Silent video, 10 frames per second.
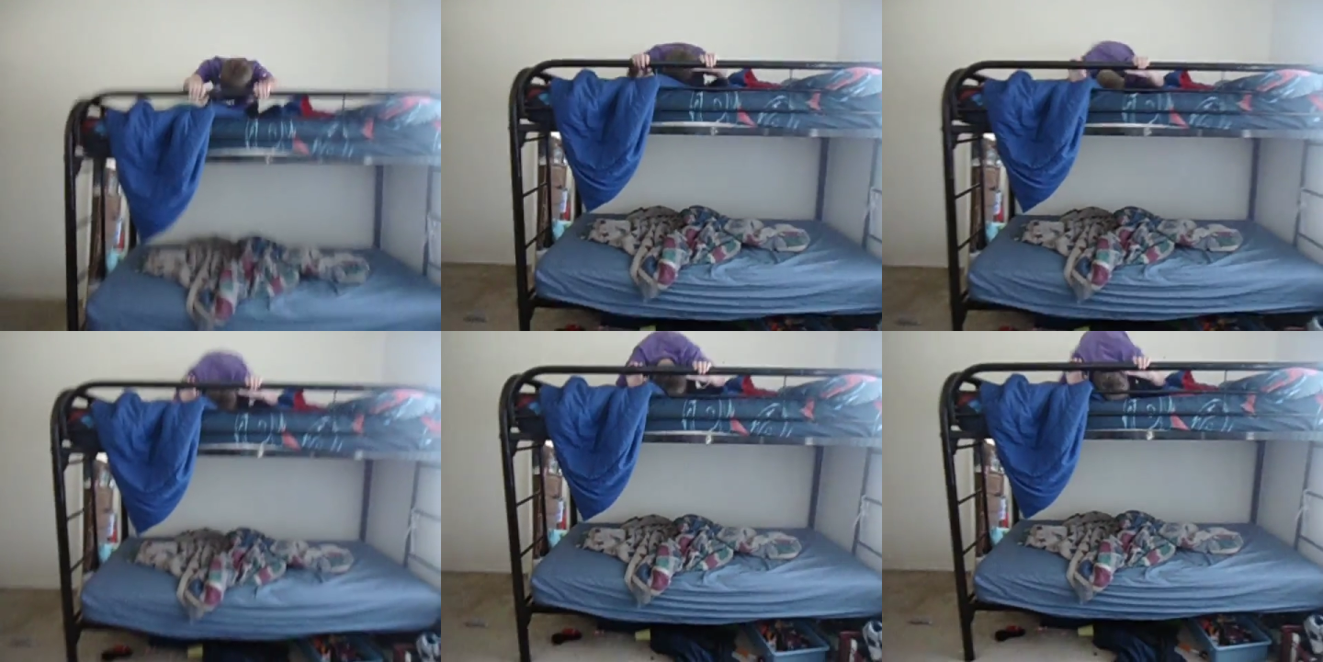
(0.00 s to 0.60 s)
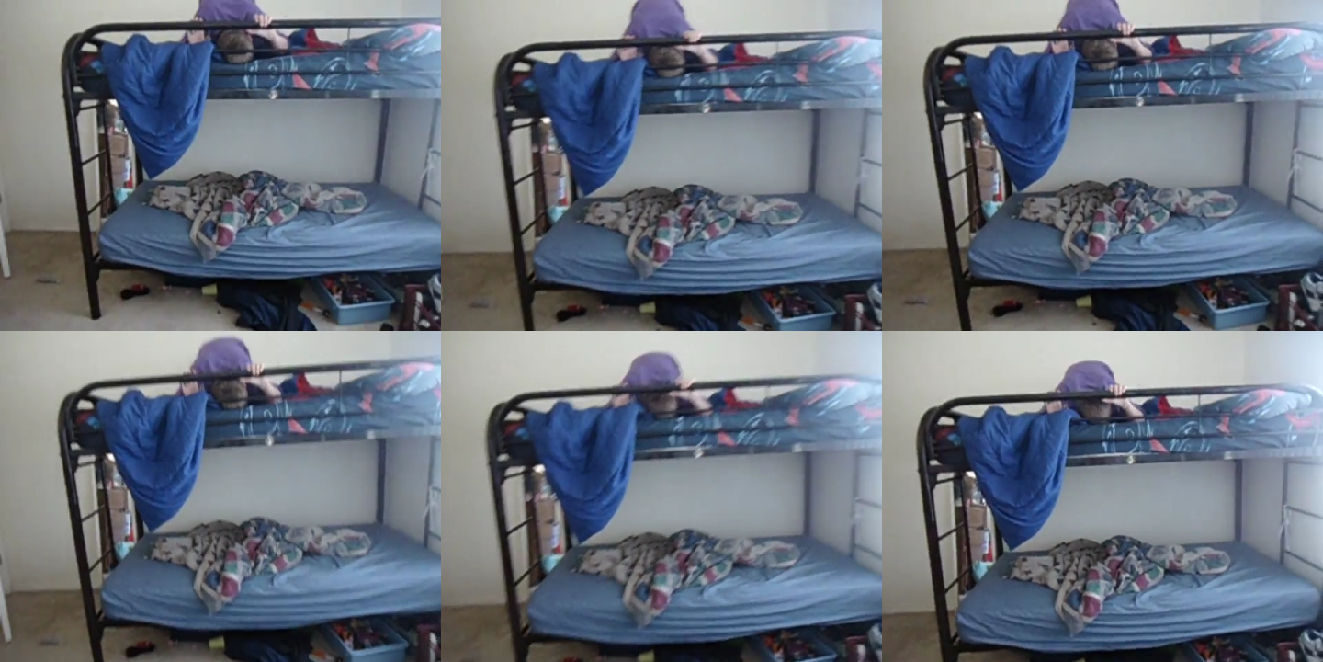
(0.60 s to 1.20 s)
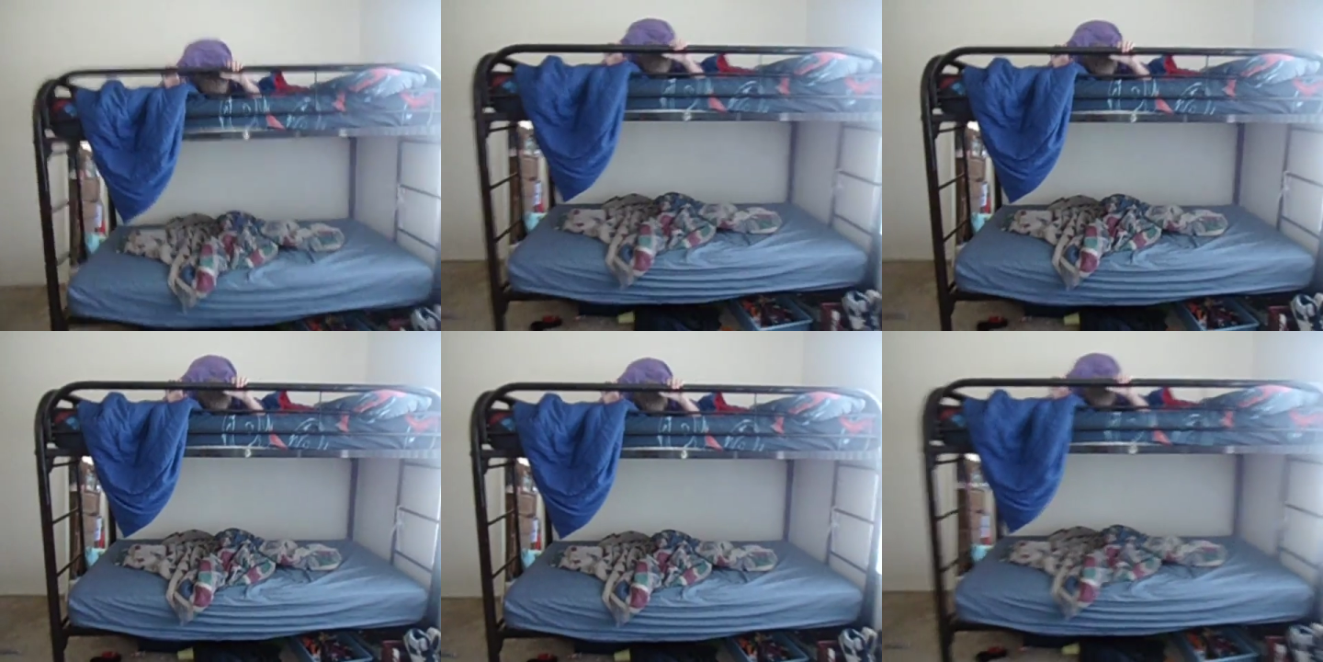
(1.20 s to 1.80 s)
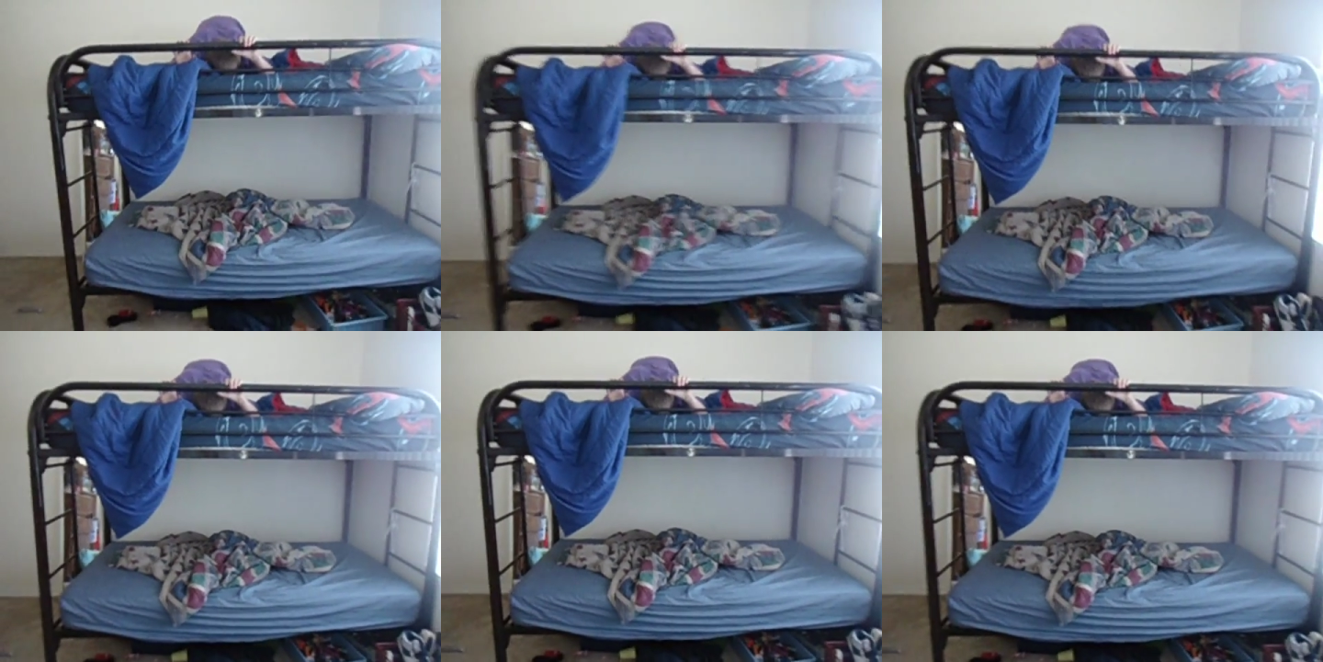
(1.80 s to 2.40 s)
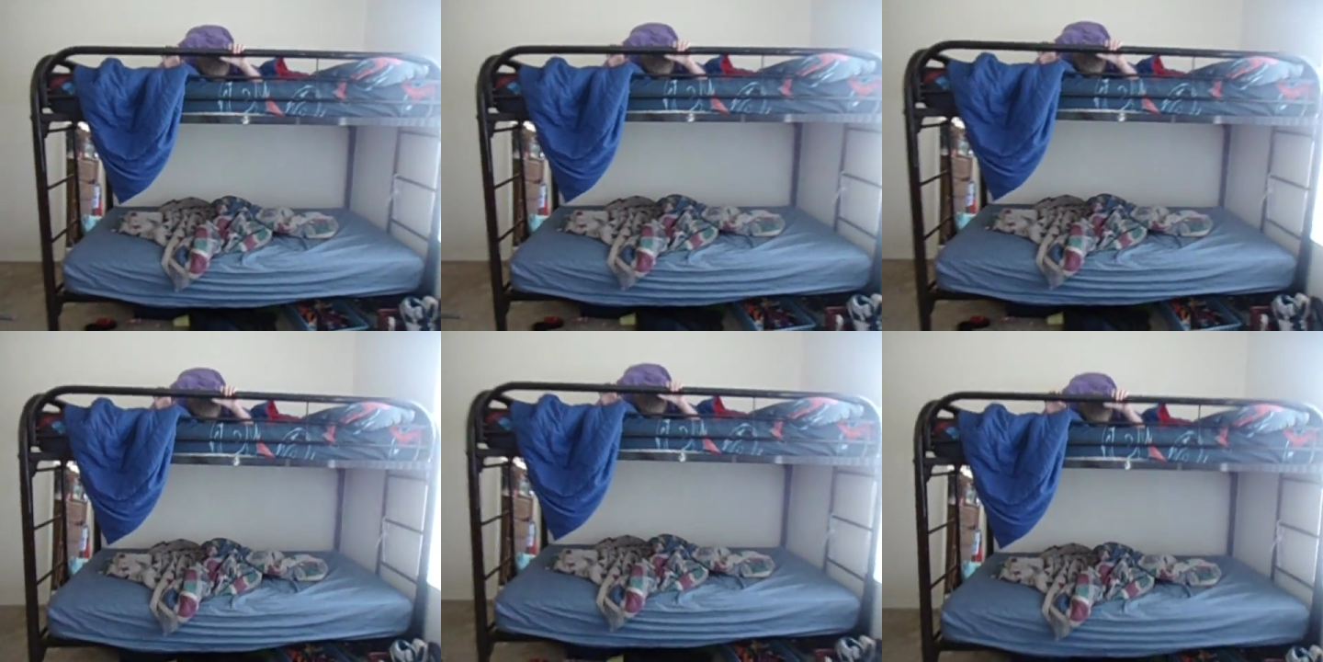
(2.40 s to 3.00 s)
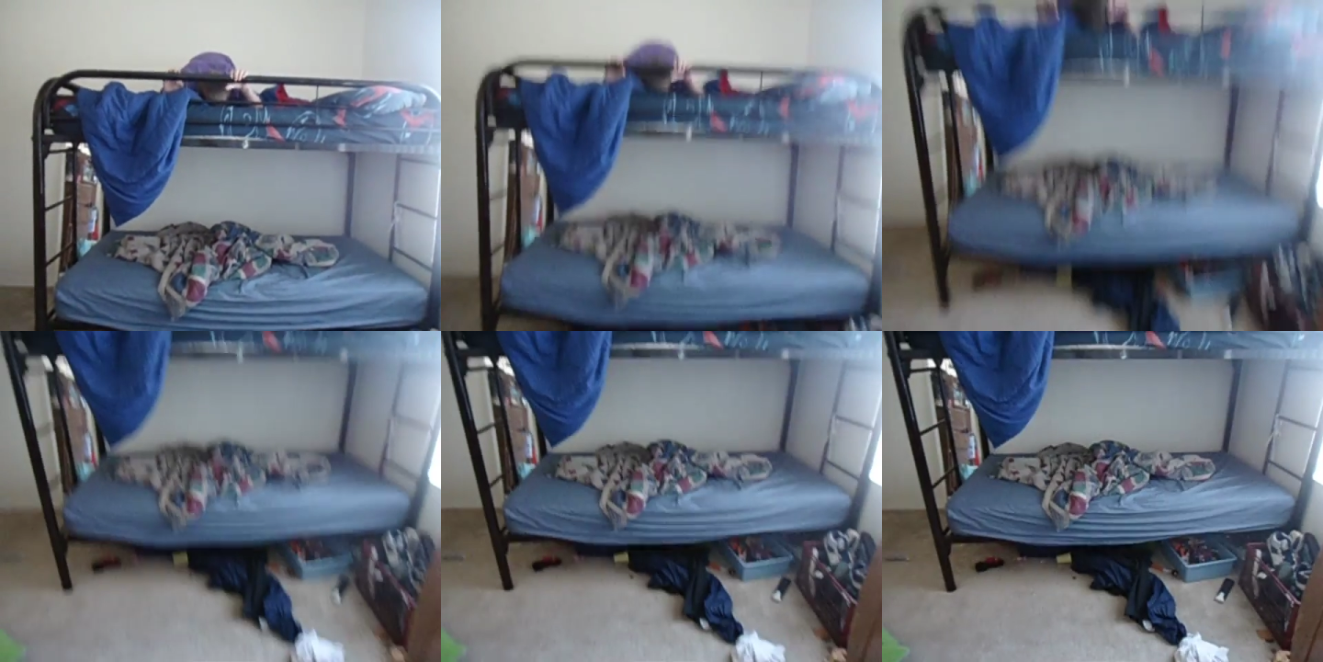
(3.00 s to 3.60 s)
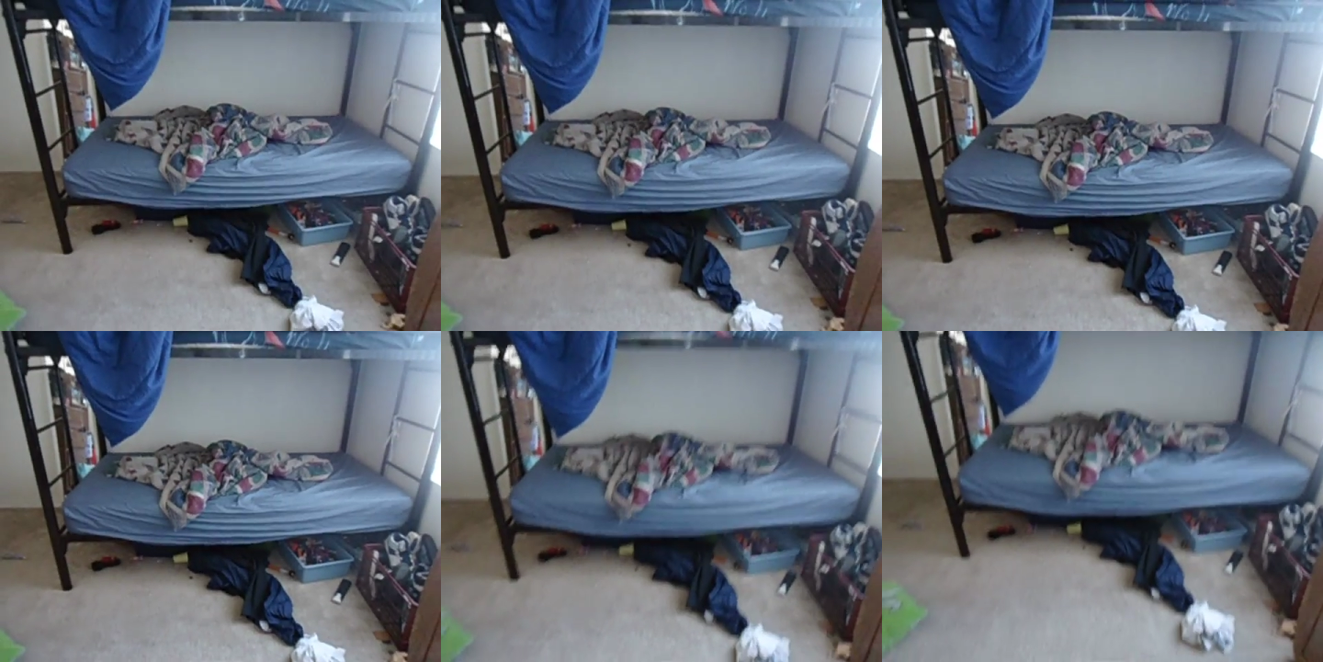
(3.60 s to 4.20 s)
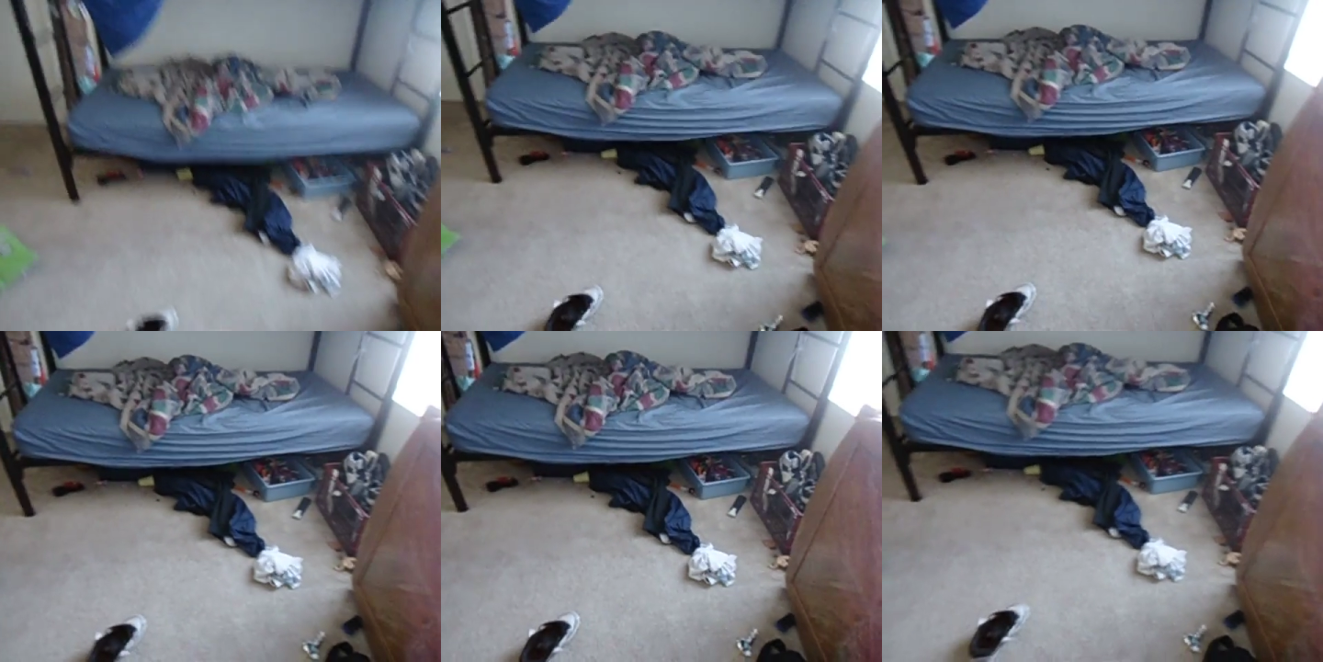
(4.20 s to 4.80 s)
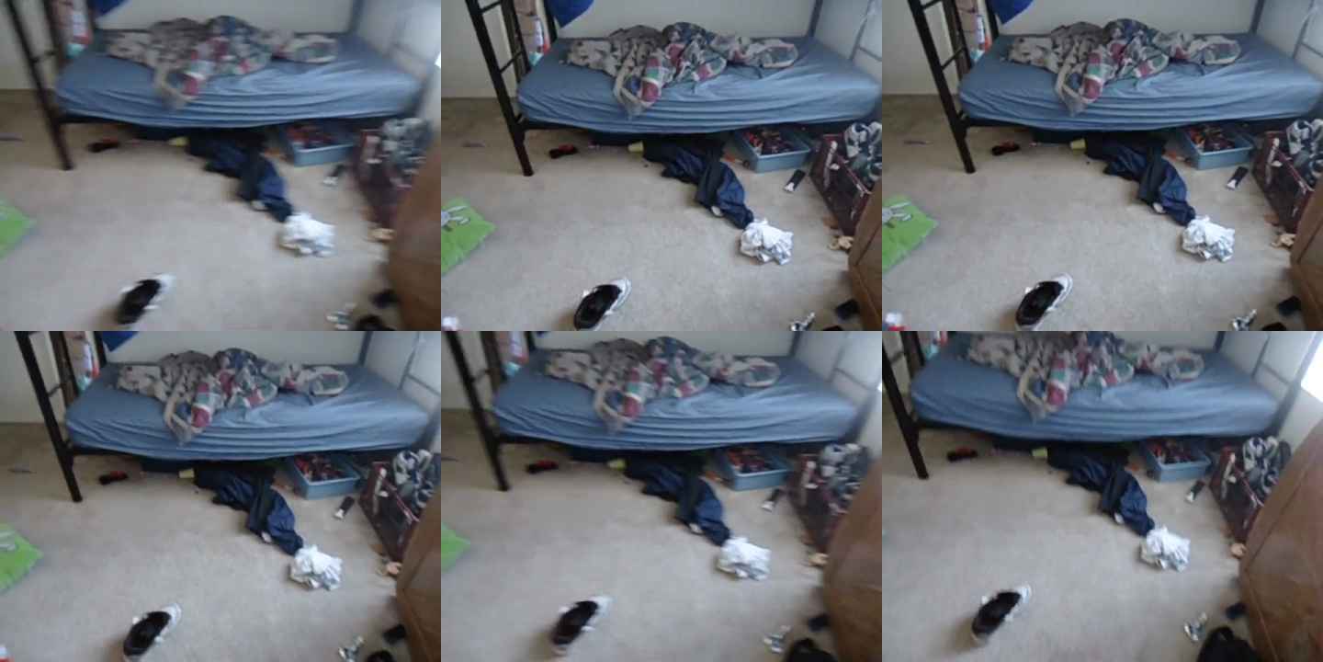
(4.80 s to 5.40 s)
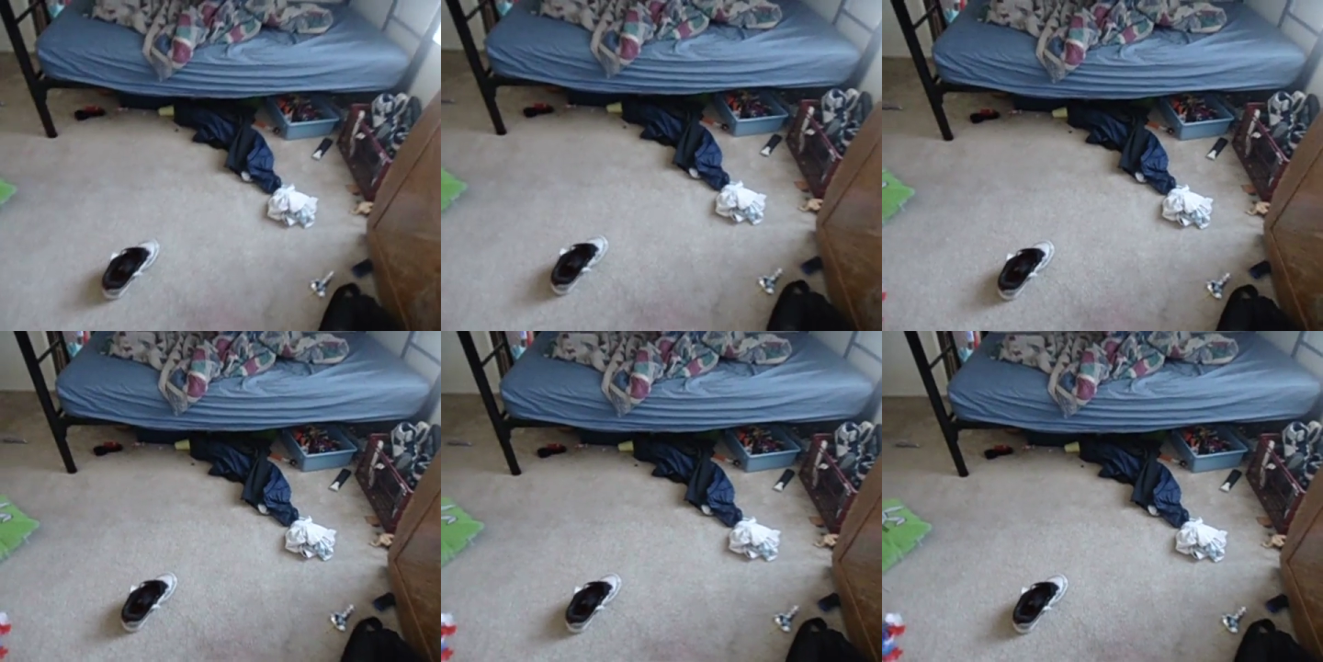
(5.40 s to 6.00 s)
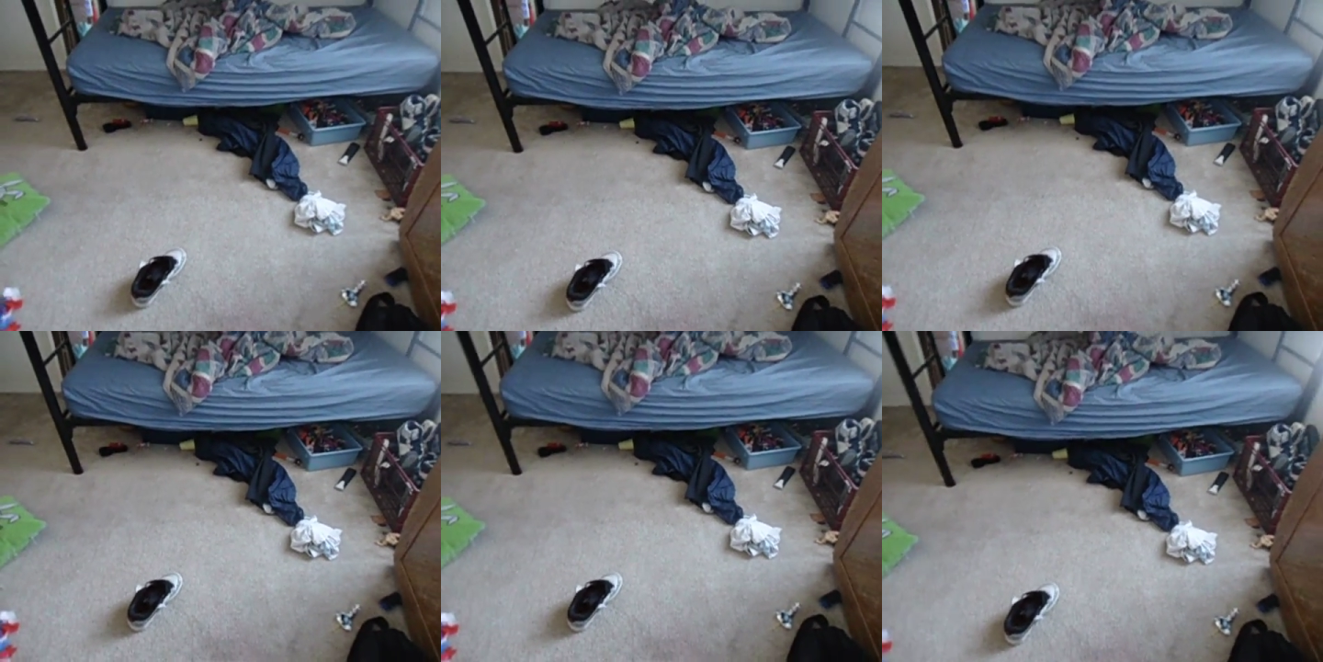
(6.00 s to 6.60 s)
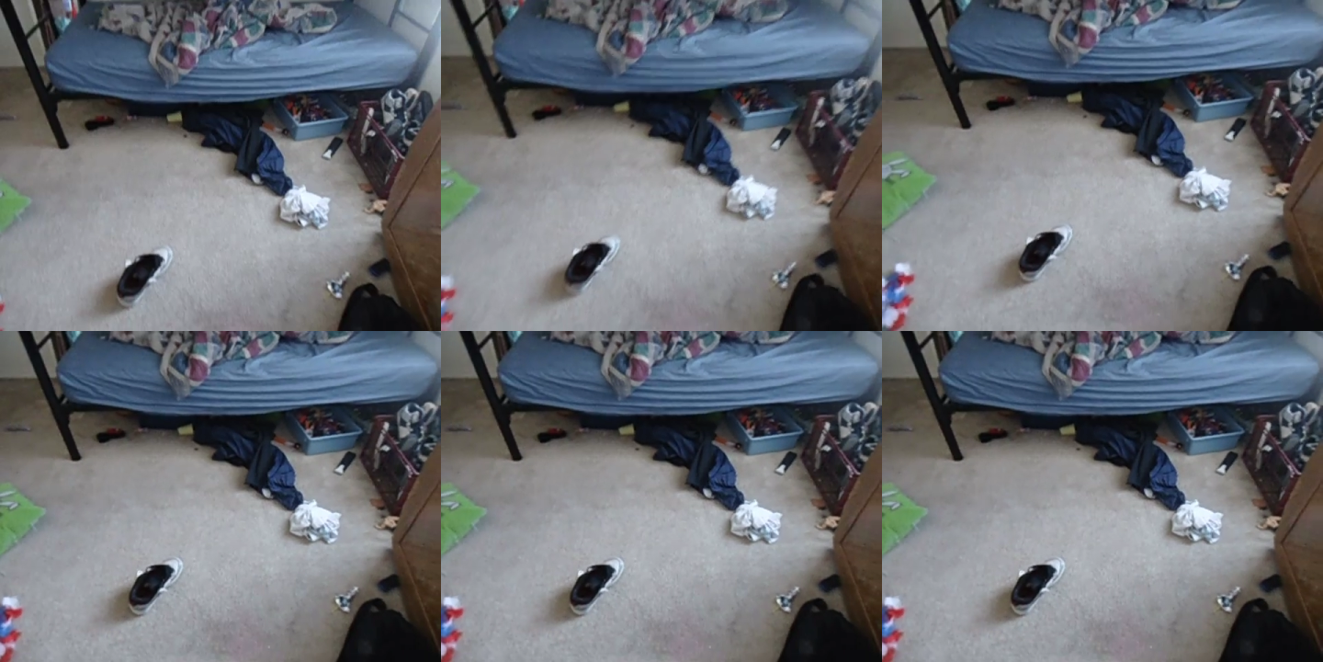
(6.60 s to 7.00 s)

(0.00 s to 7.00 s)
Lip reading: (no speaker visible)